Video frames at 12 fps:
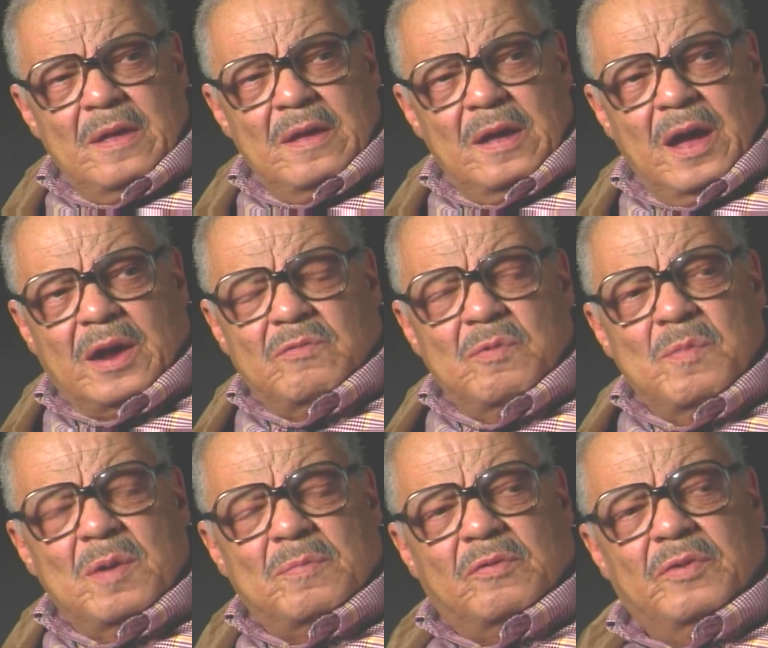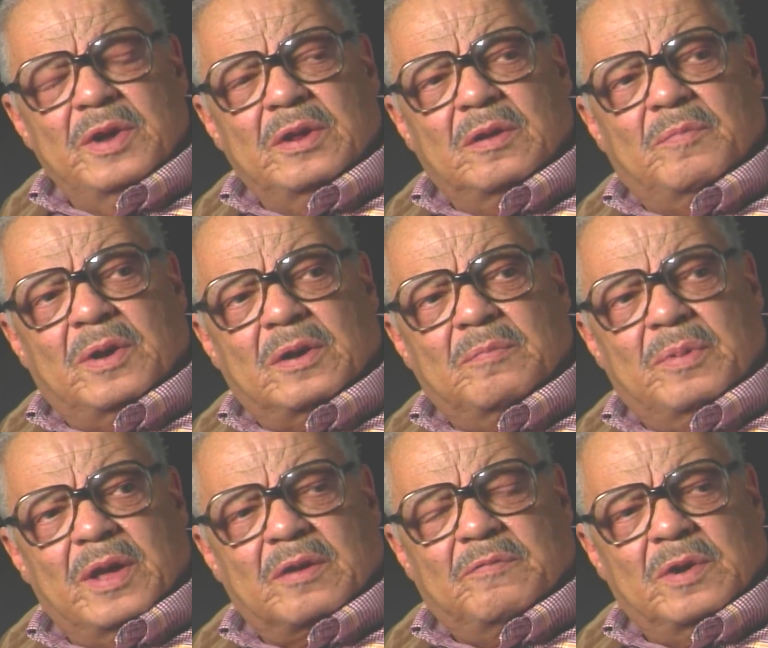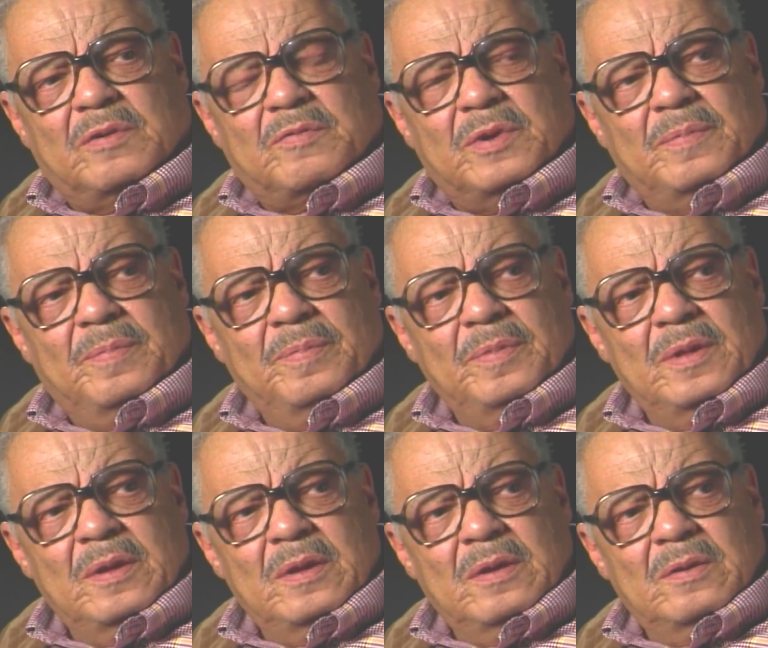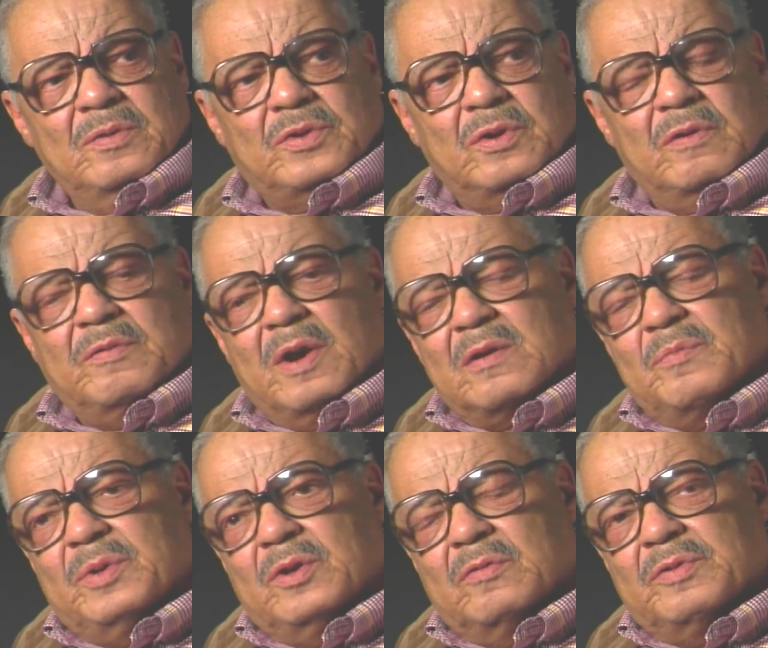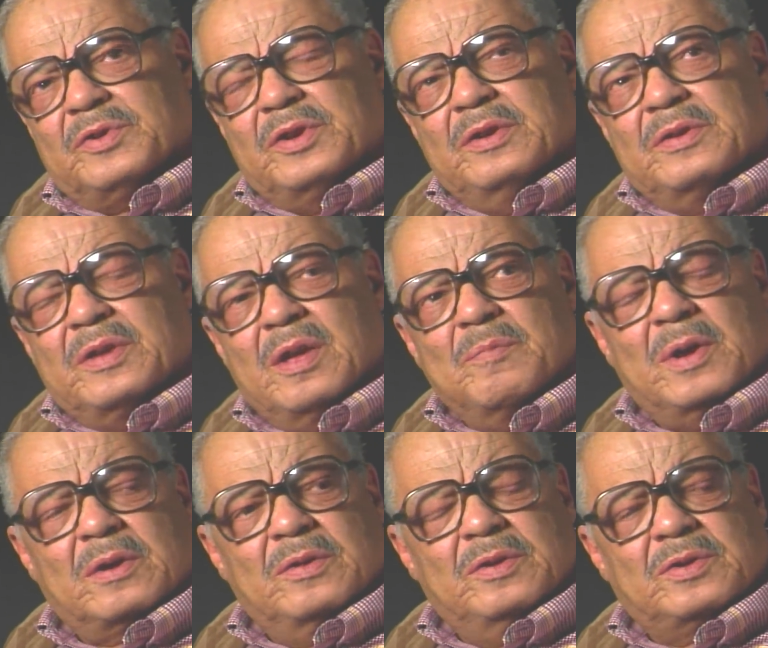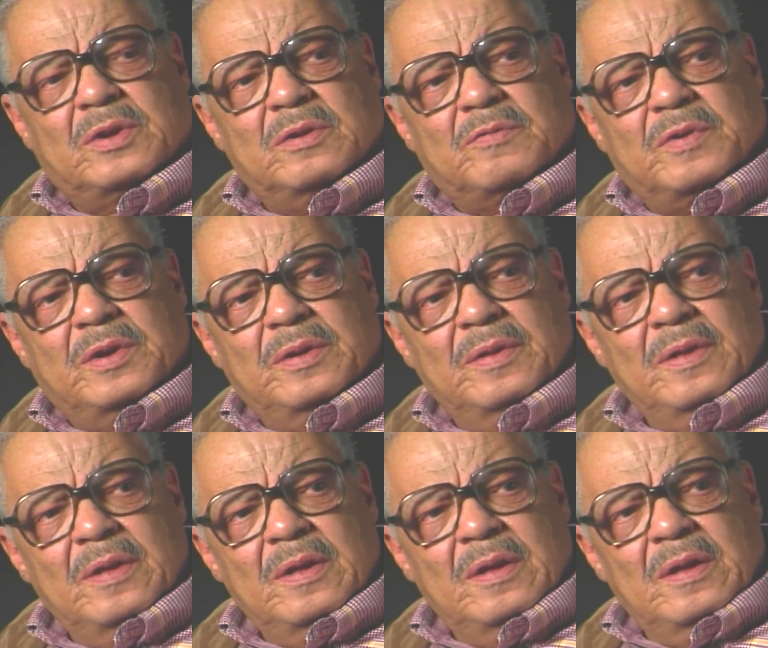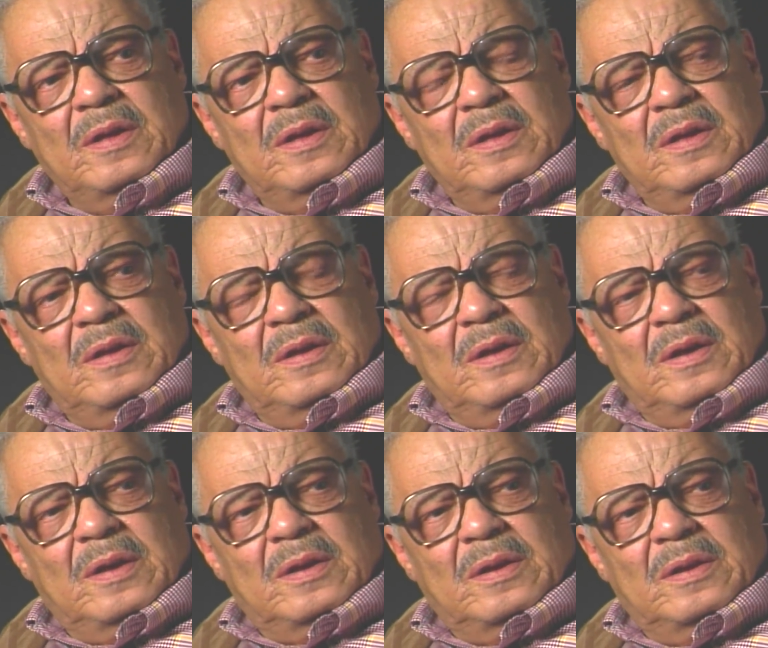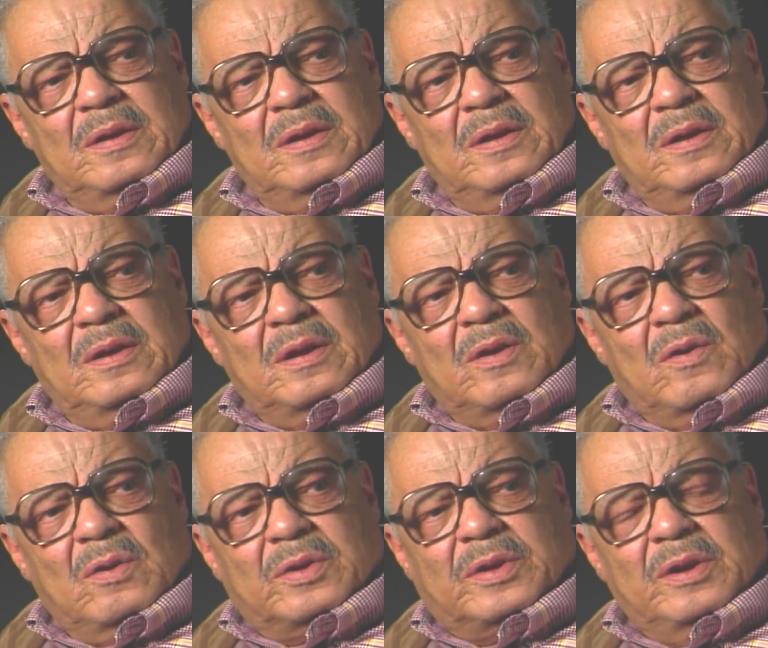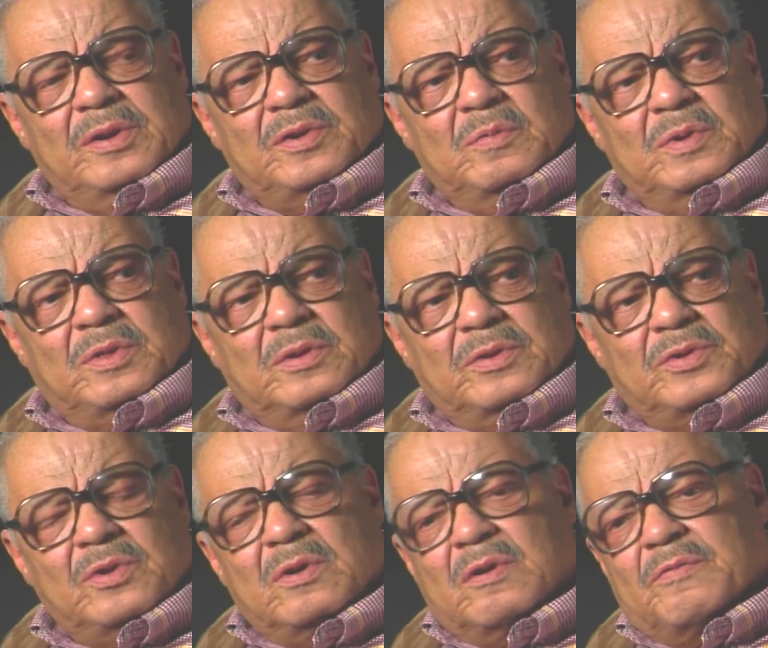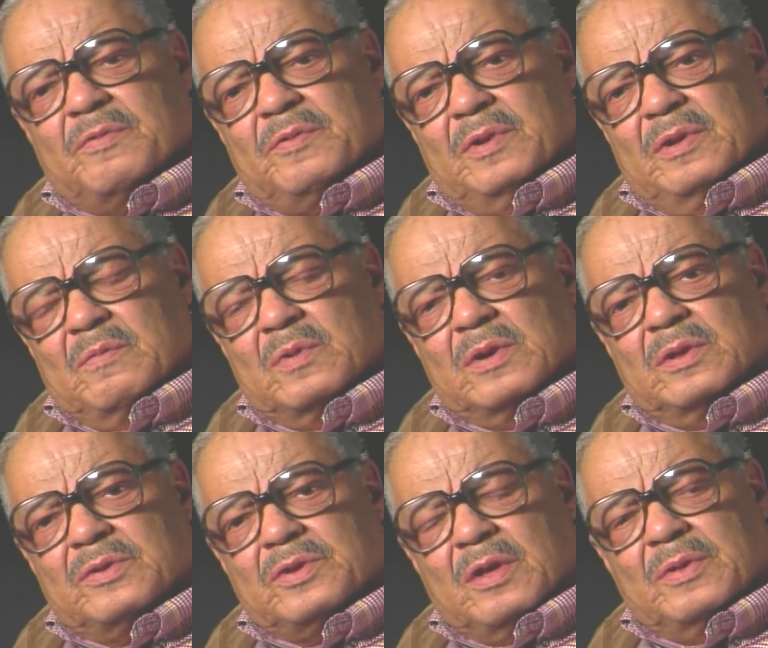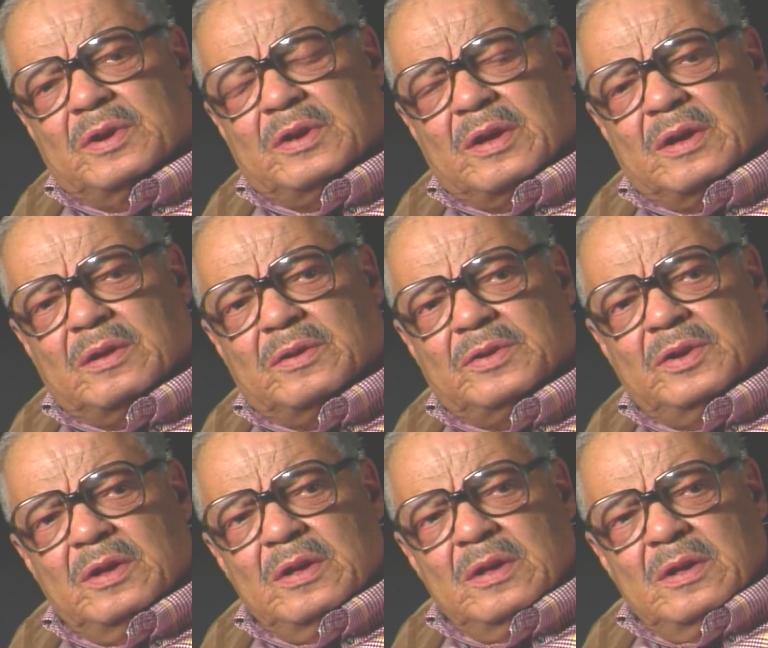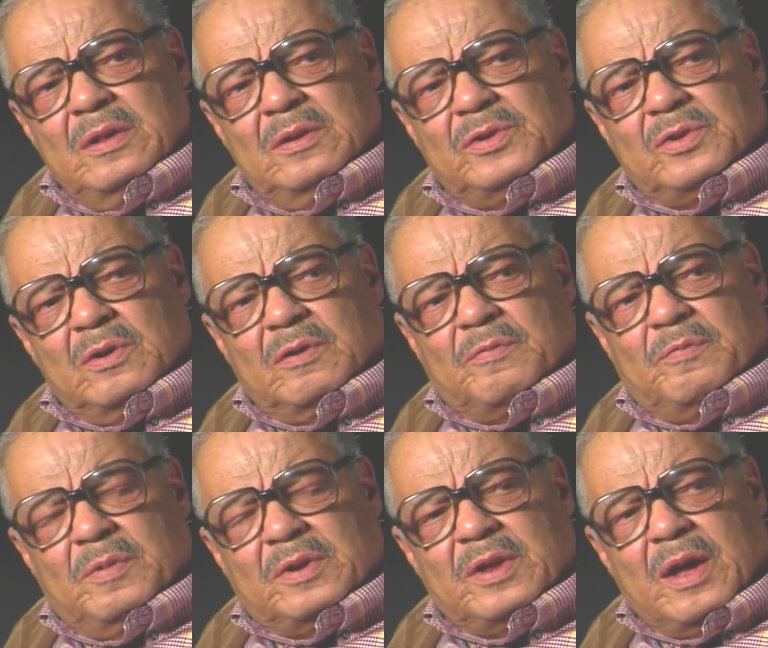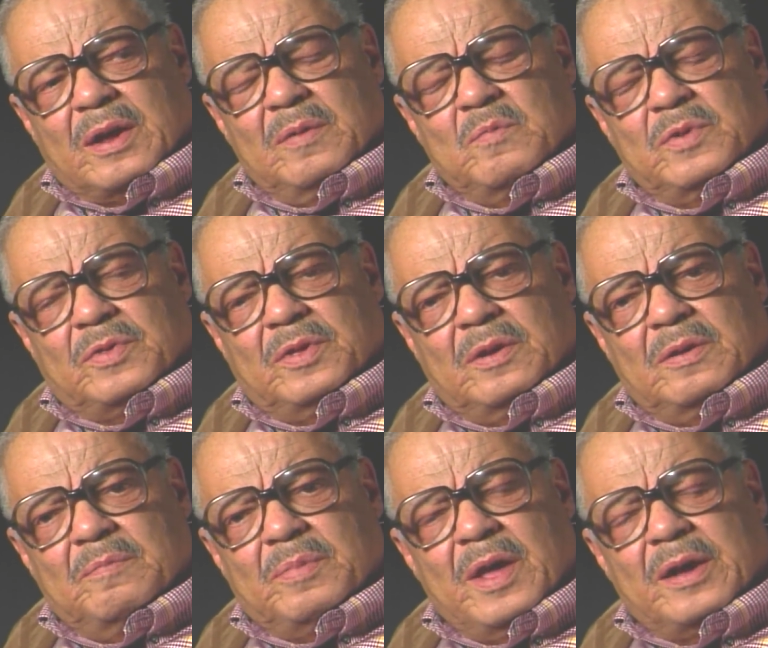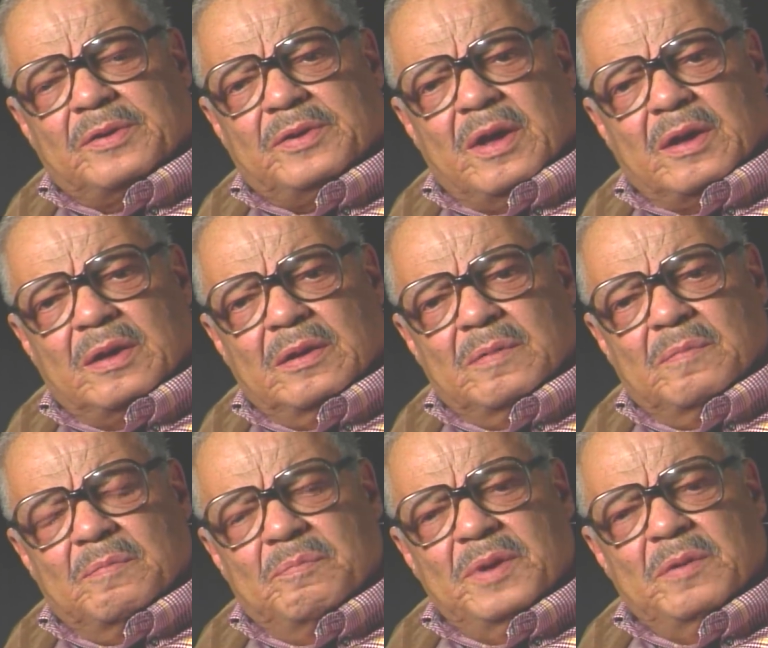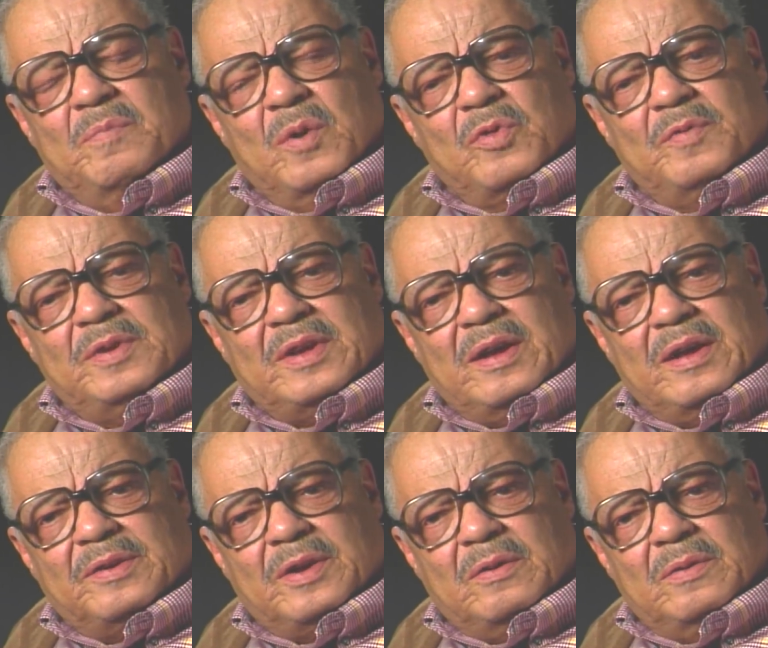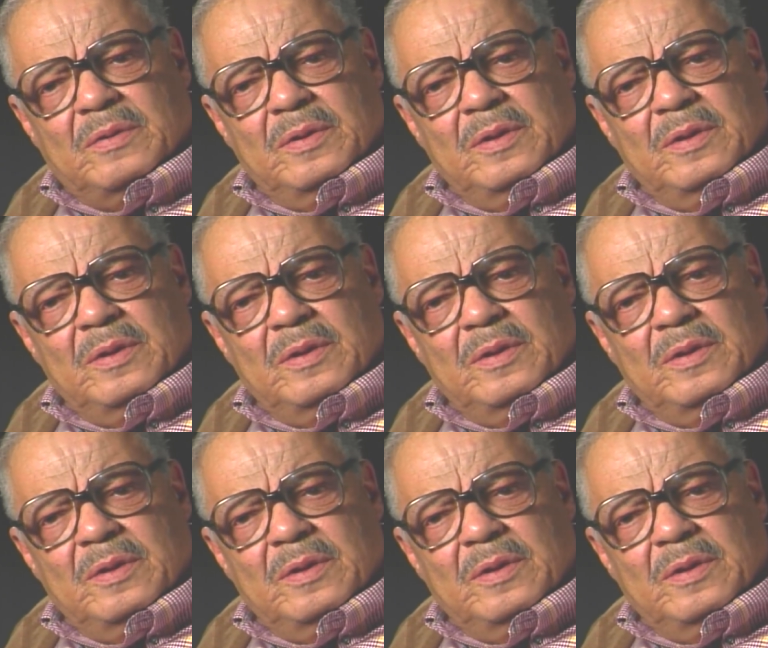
I can remember reading about a black veteran who served honorably overseas and came back to this country, and in an altercation with the sheriff in one of the southern towns, the sheriff attacked him with a blackjack and beat both of his eyes out.